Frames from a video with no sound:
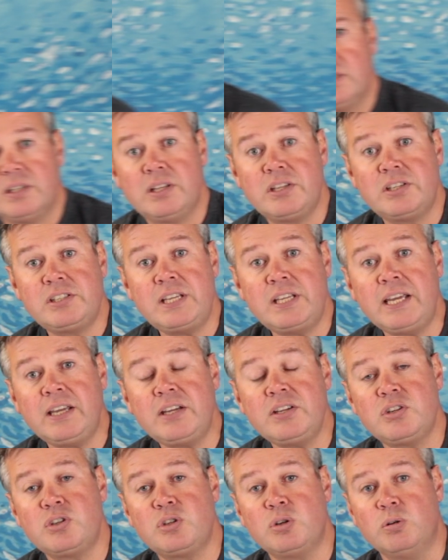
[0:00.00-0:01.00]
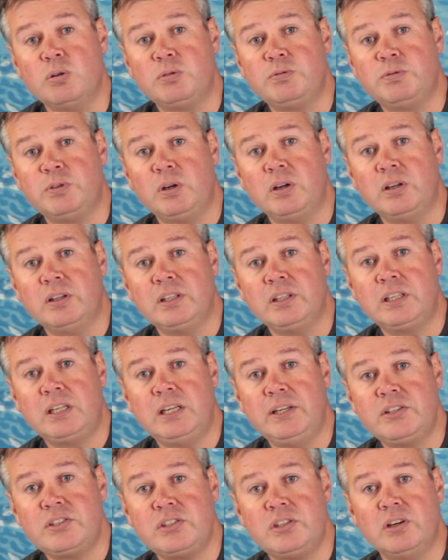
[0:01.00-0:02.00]
The second shortfall on the
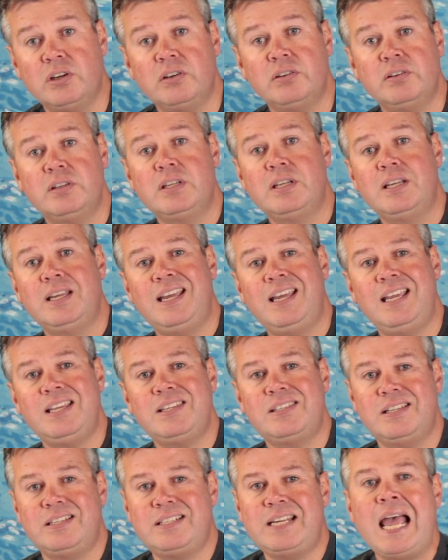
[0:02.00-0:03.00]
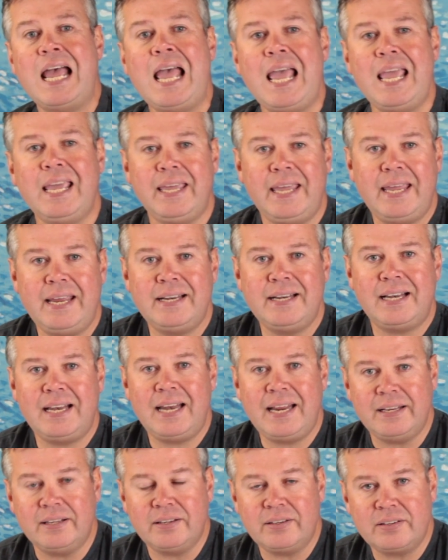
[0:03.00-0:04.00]
clinch knot is the tag end
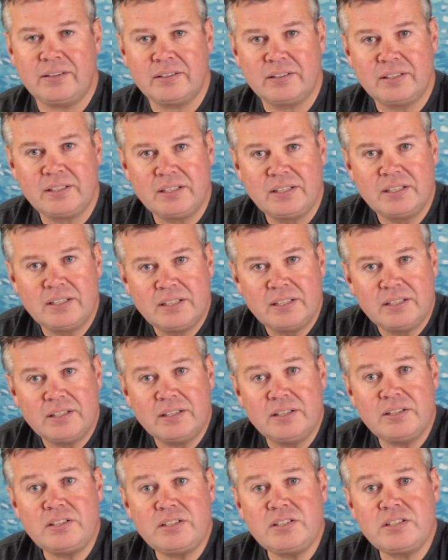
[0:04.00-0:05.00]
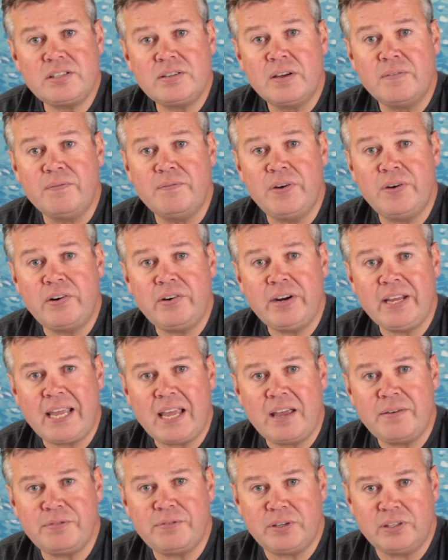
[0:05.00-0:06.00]
length. This is very
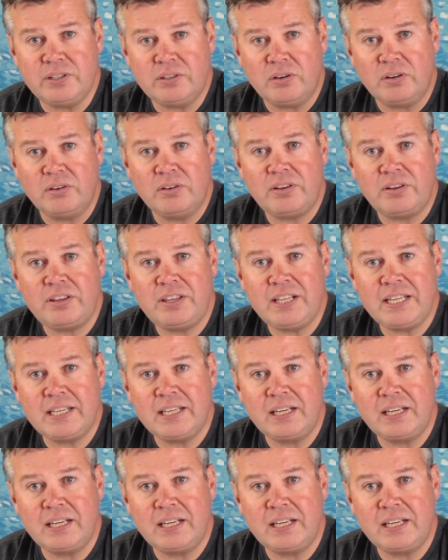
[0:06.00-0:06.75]
evident on thicker